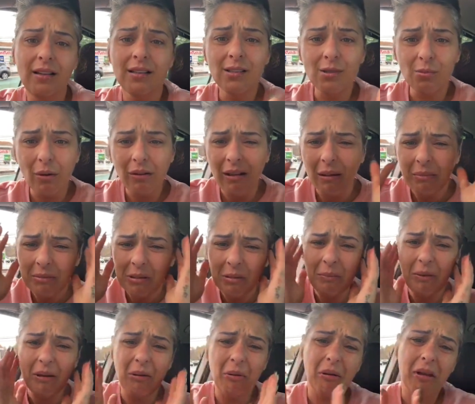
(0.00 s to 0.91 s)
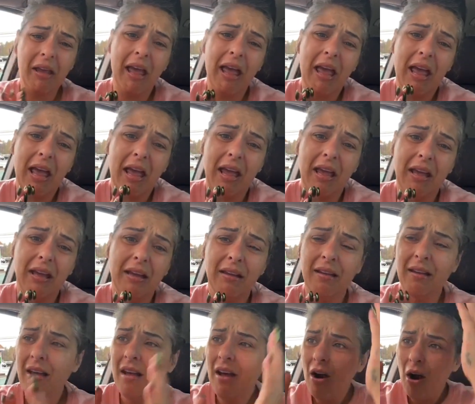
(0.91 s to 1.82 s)
I just want them to be
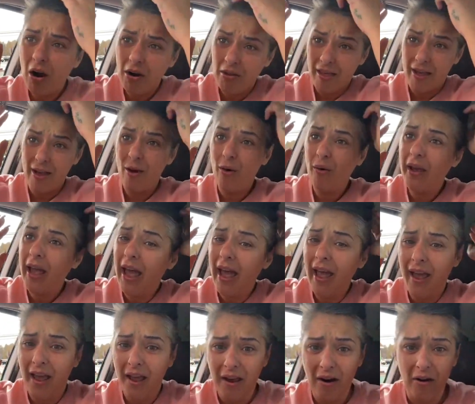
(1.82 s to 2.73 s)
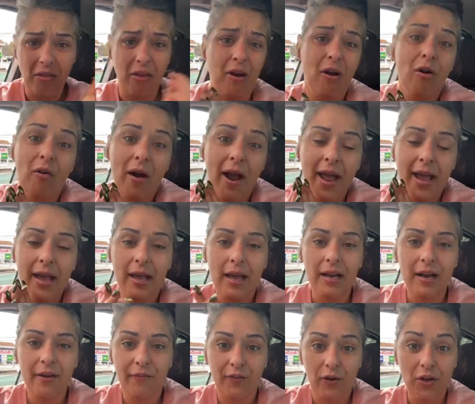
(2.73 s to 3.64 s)
okay. Are they okay? Are they all right?
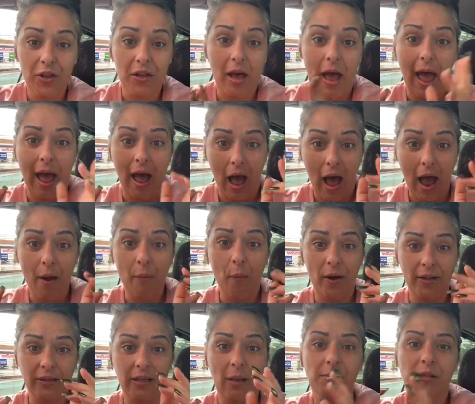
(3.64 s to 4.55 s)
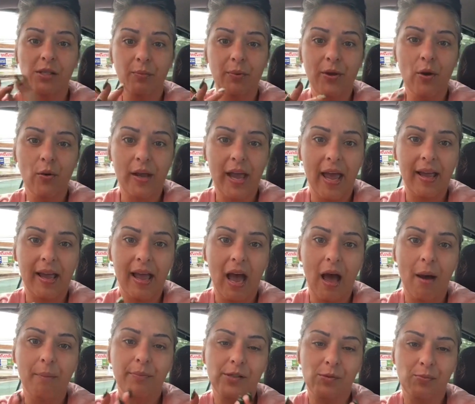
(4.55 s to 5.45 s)
And if you're the I want them to be okay
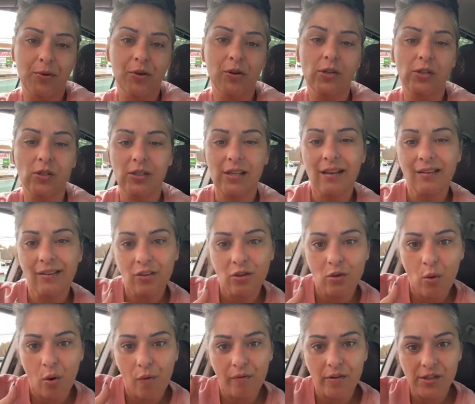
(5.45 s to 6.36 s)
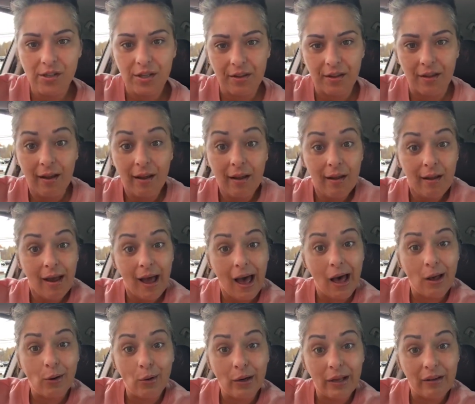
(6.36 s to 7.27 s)
cap, Spirit's sending you over to the
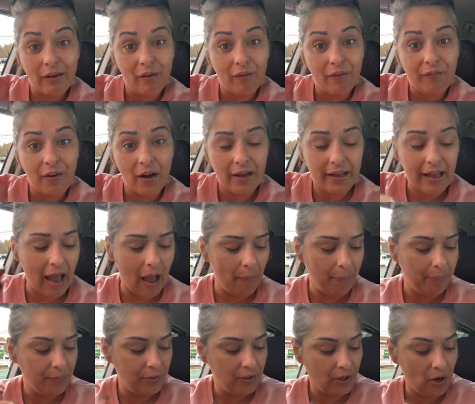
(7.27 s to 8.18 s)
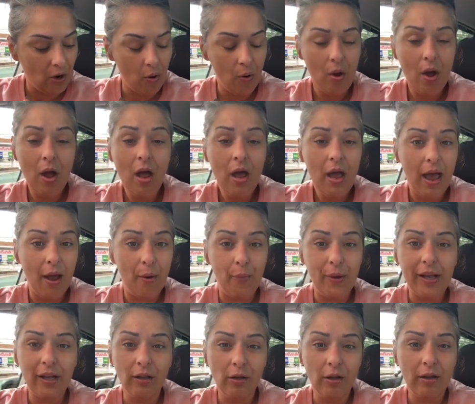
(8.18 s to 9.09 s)
I don't give a fuck cap, you know?
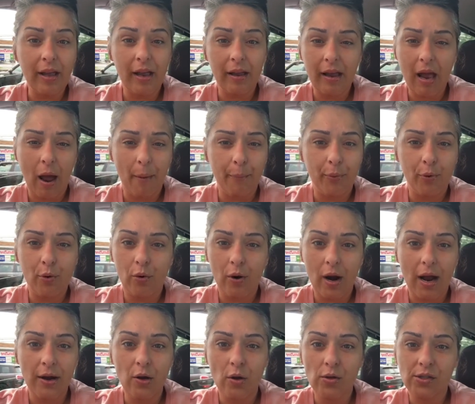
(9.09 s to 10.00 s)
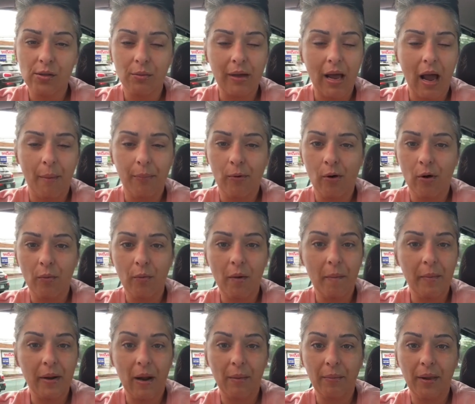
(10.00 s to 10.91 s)
And we could look at Capricorn. I know some Capricorn
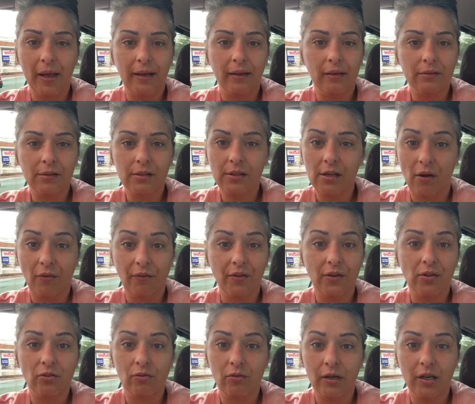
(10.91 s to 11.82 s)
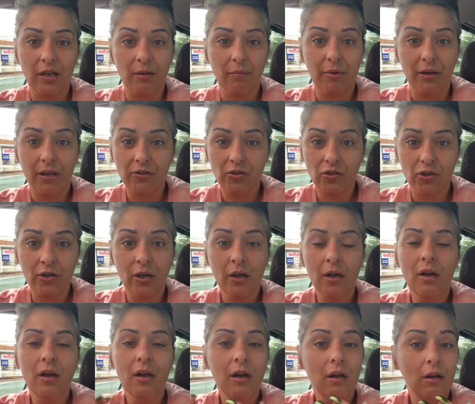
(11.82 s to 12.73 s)
women. I'm like, selfish, greedy bitch.